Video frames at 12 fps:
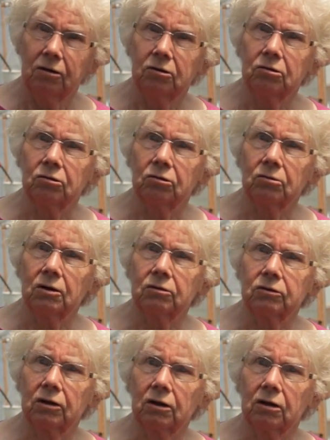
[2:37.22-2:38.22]
you'd go out
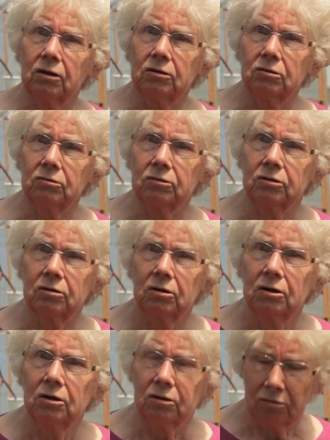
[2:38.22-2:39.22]
then and
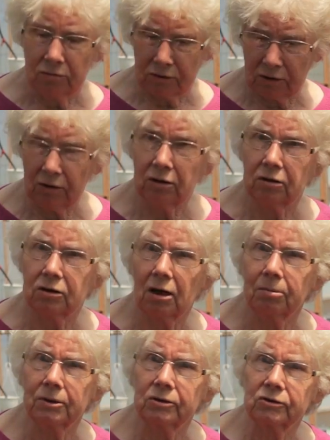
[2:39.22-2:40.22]
you'd see the
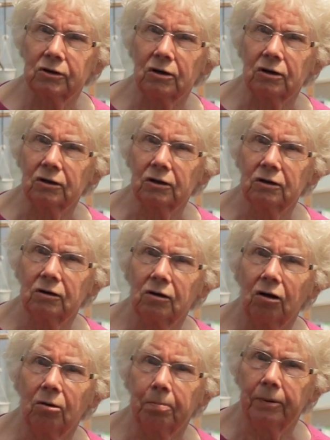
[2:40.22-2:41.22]
top of the stalk up,